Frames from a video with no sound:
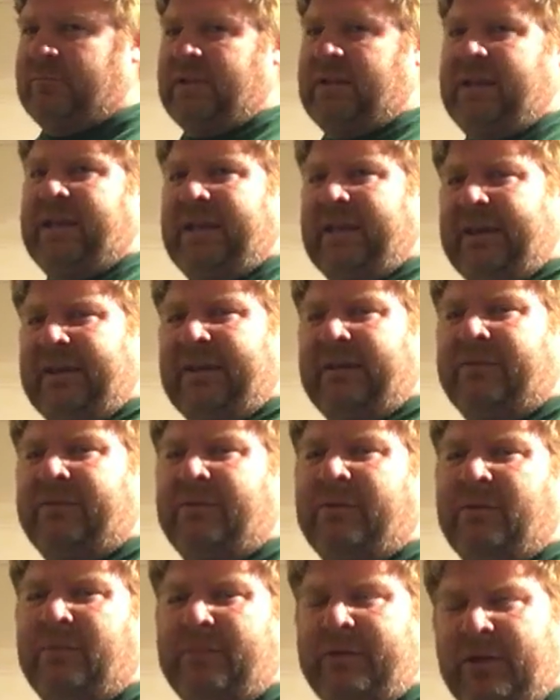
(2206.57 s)
And
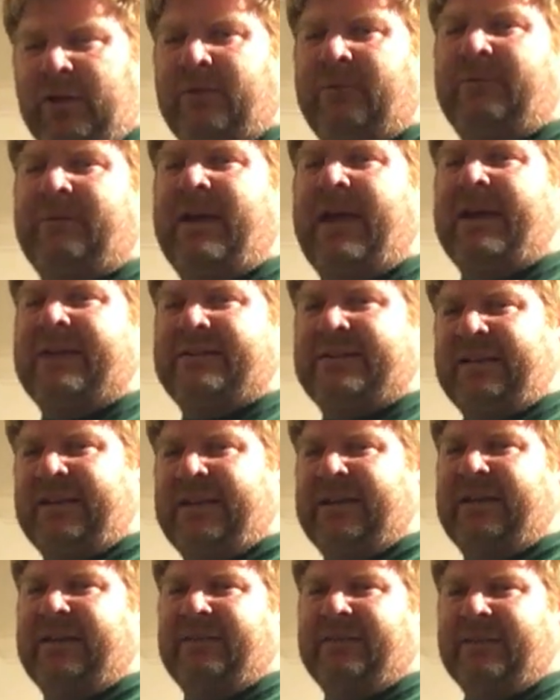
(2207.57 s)
the mere fact,
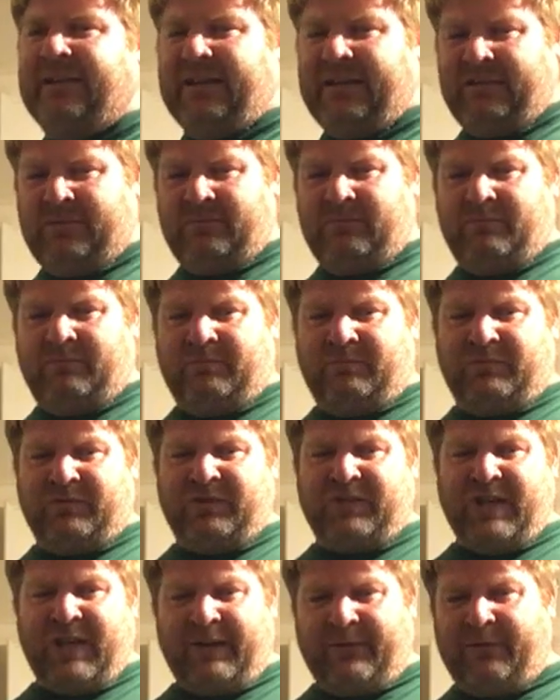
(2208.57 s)
again, that
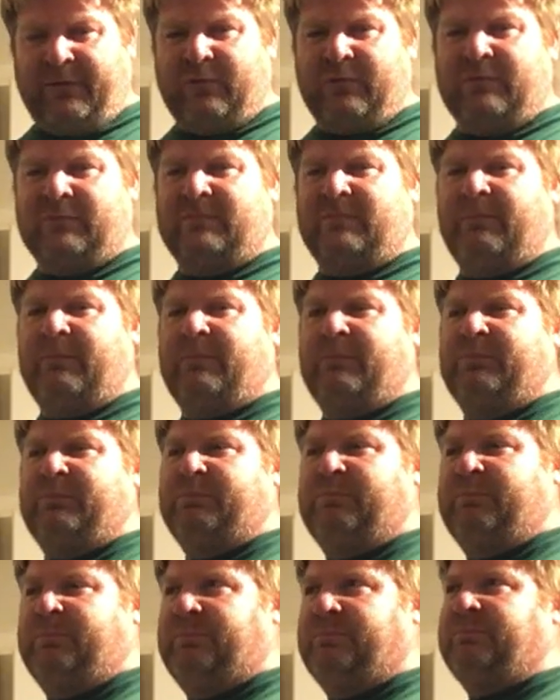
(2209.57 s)
Jeff
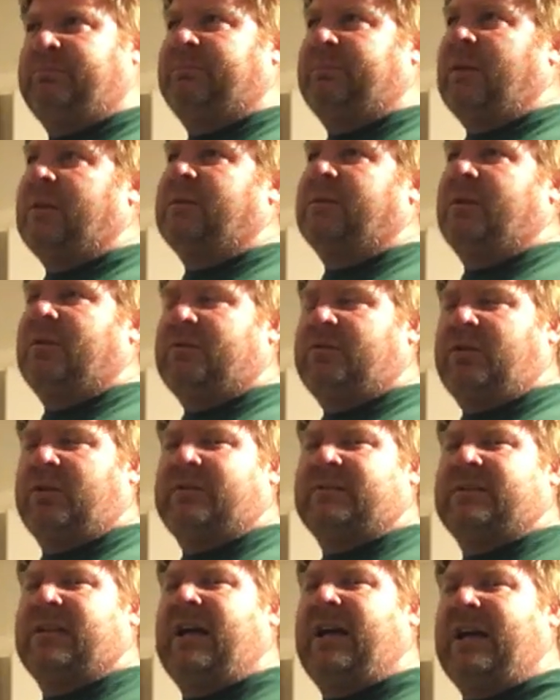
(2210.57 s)

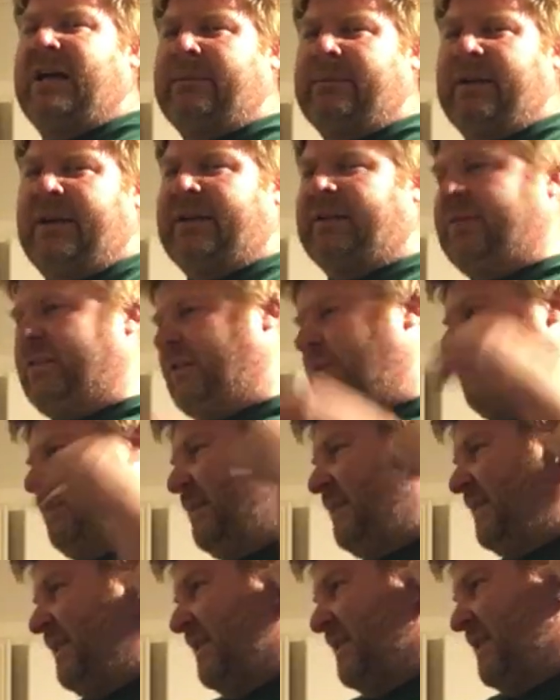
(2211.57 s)
took time out of his
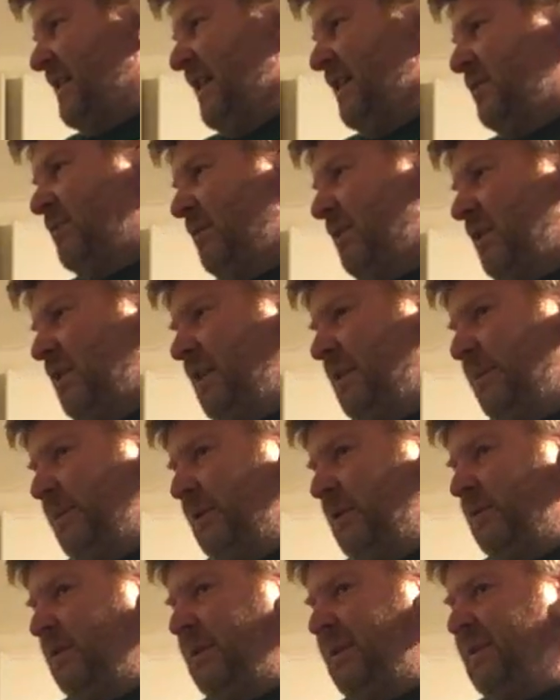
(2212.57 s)
busy schedule a
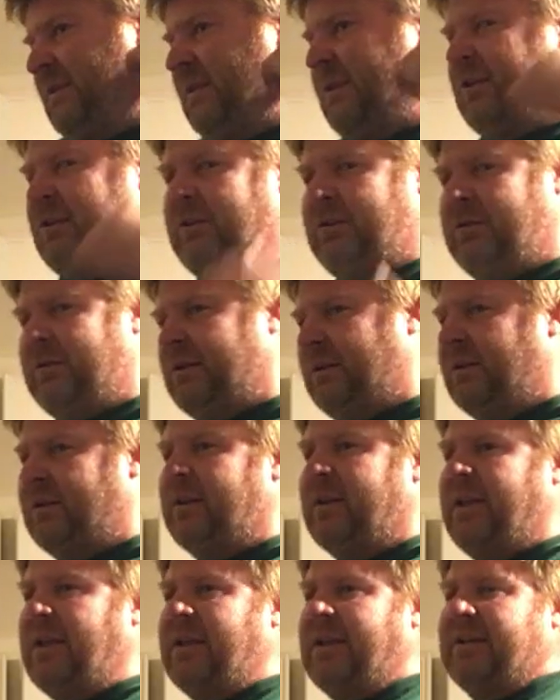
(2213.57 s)
couple of weeks ago to
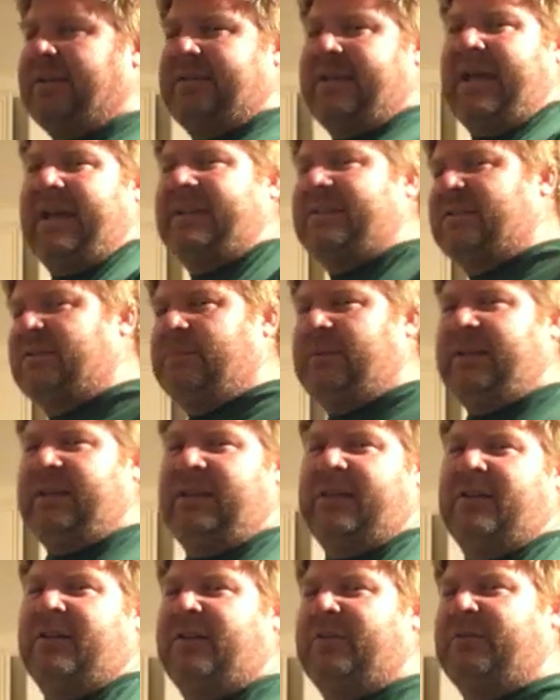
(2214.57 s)
text
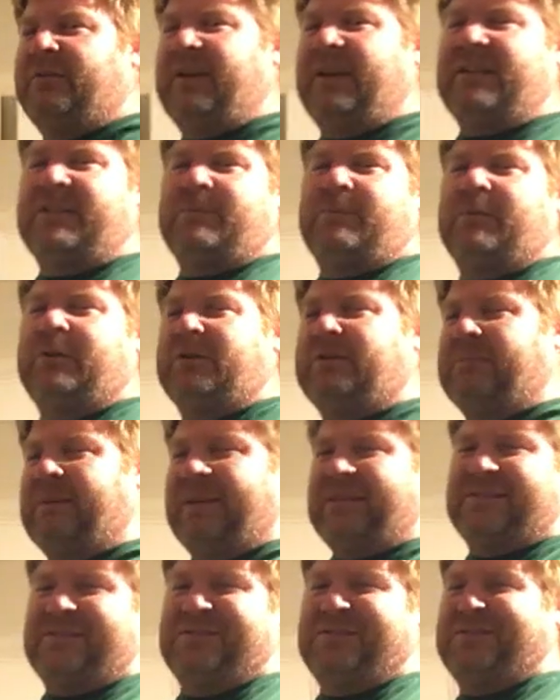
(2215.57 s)
me on Facebook
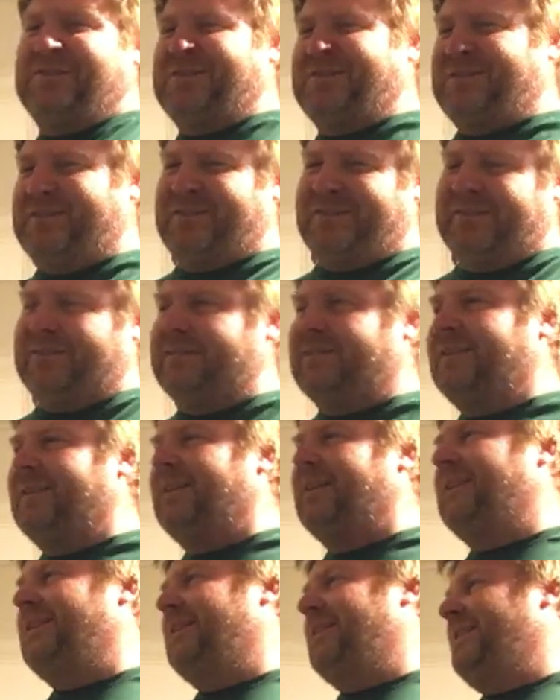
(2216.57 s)
Messenger and
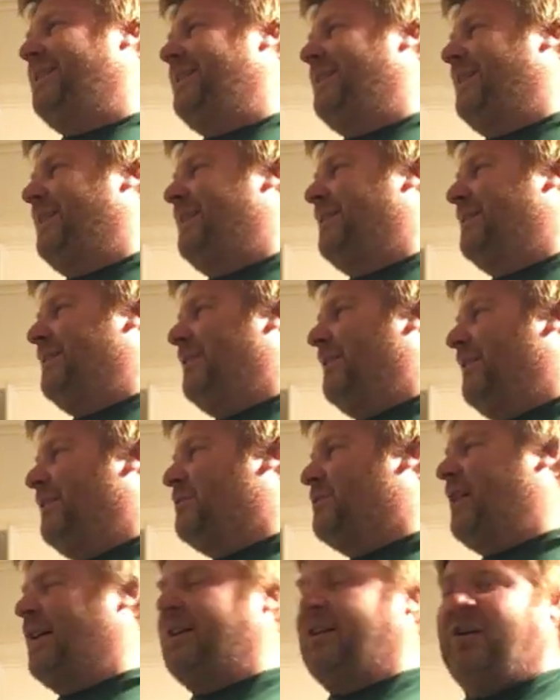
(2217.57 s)

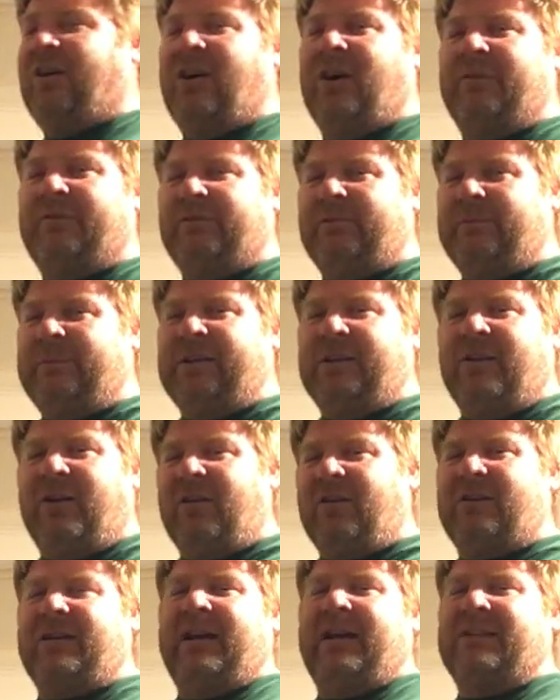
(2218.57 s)
try to offer me
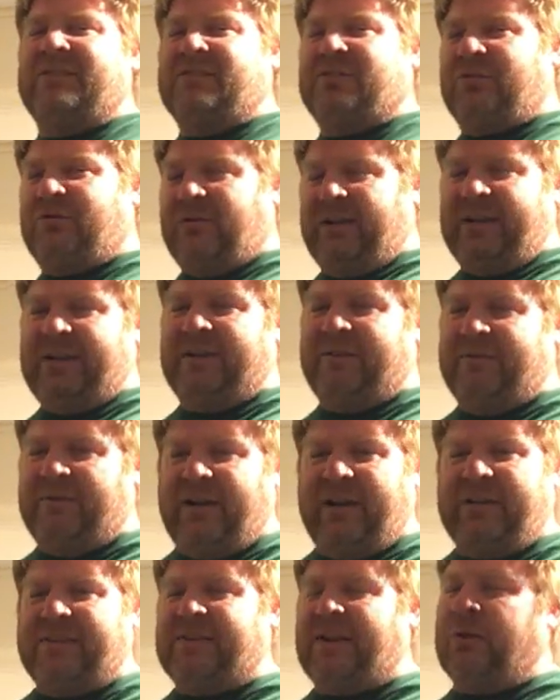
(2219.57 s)
all kinds of great
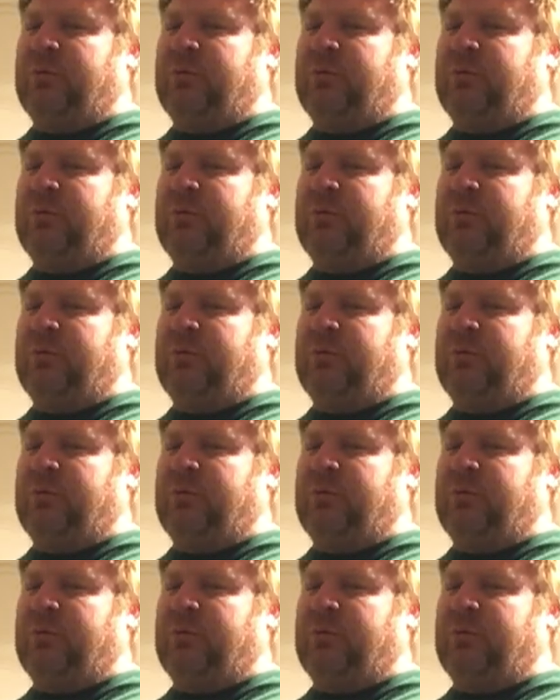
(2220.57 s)
advice, I